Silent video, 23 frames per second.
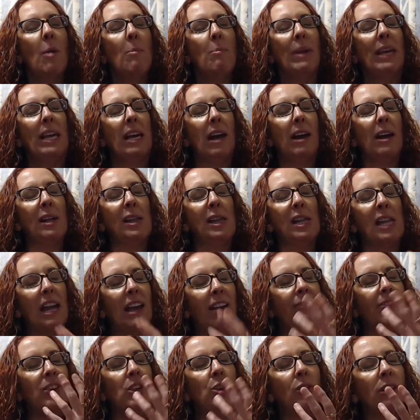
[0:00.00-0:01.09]
Because
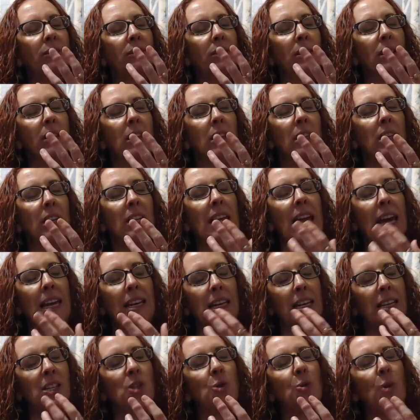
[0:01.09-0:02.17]
if you can get
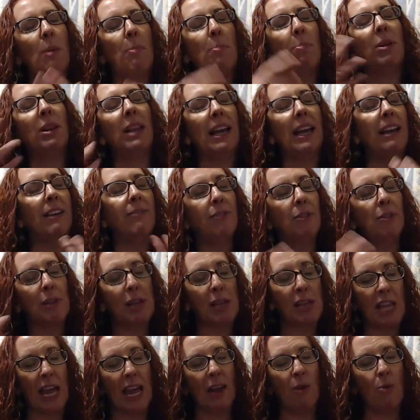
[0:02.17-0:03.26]
into a playful
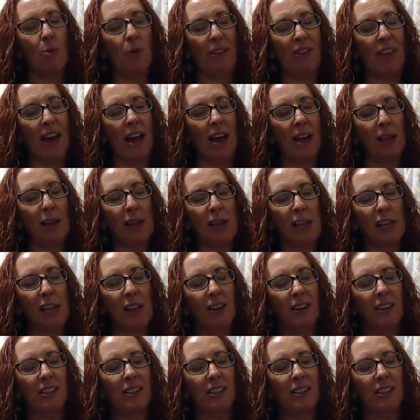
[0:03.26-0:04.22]
state with us,